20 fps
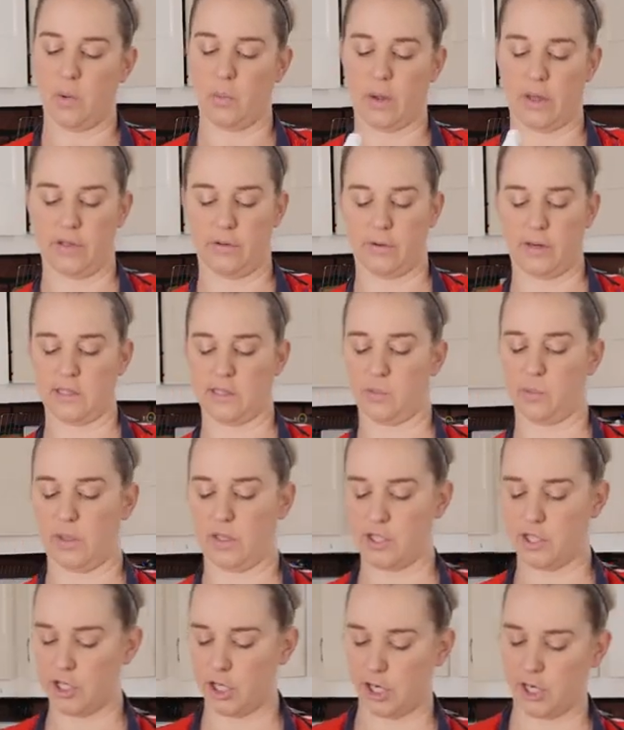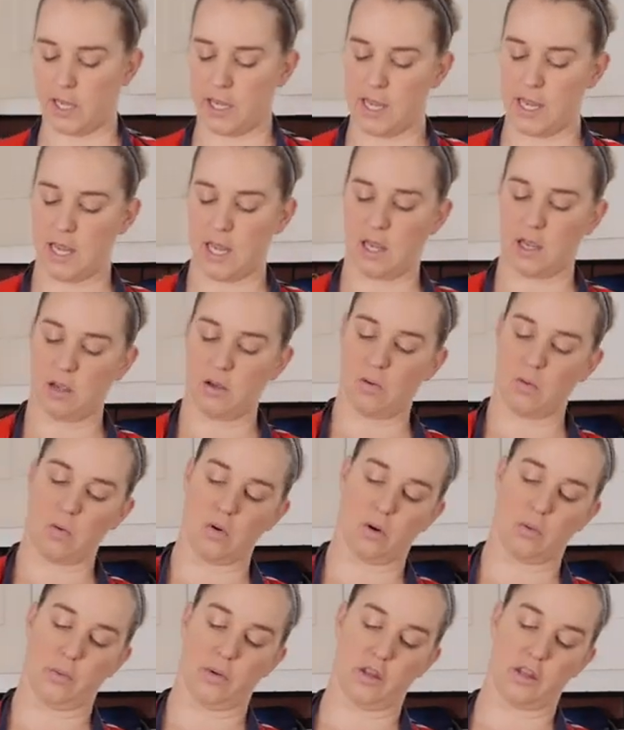whether it's with turkey
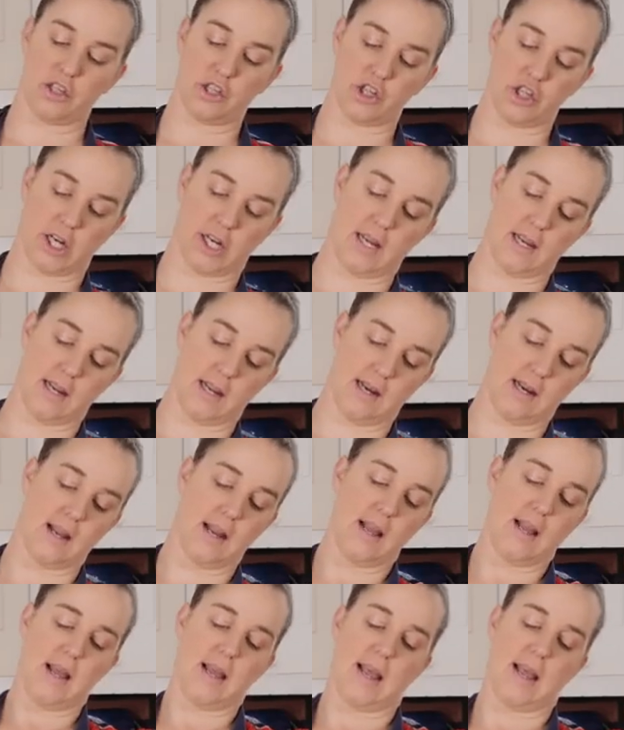or with chicken,